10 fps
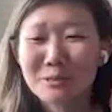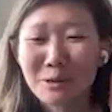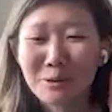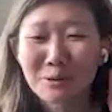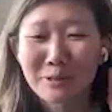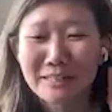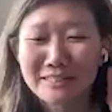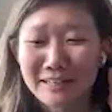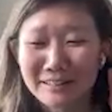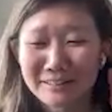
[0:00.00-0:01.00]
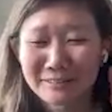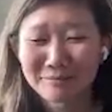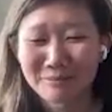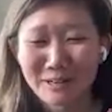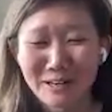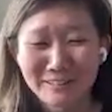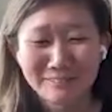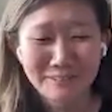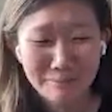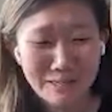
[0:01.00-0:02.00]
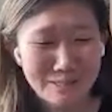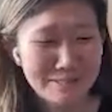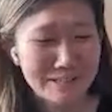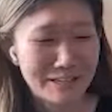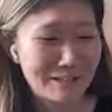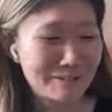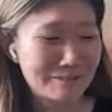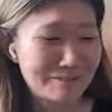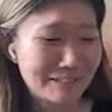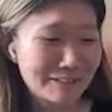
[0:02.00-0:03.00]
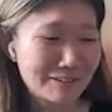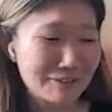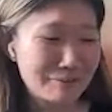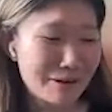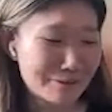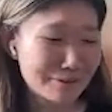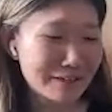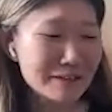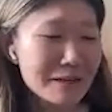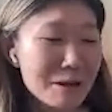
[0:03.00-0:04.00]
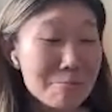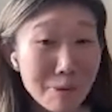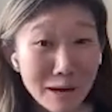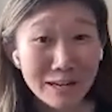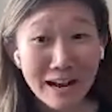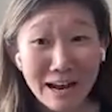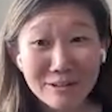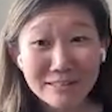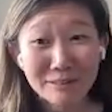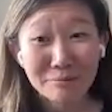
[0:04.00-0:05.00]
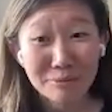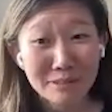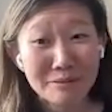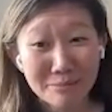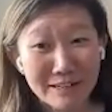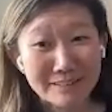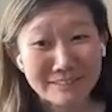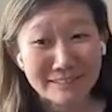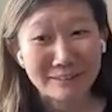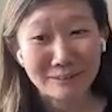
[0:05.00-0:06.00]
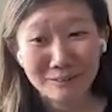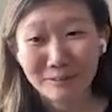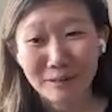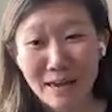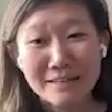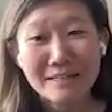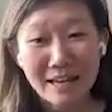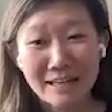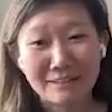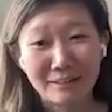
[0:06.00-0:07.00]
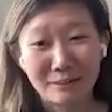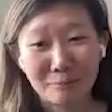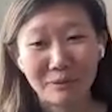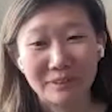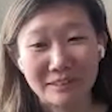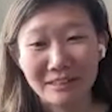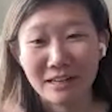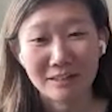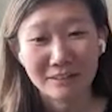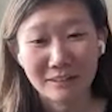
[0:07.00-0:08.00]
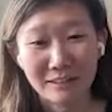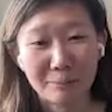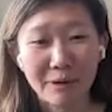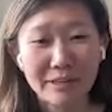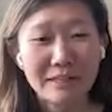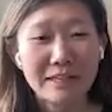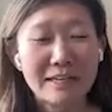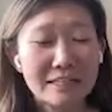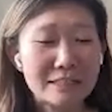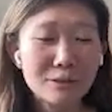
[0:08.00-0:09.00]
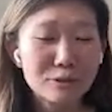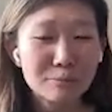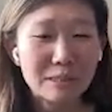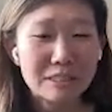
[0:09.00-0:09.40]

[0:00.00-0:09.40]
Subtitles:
so it's kind of not the best, and there are definitely problems with it. But I was like pretty impressed. Like end to end, built this entire thing. It still took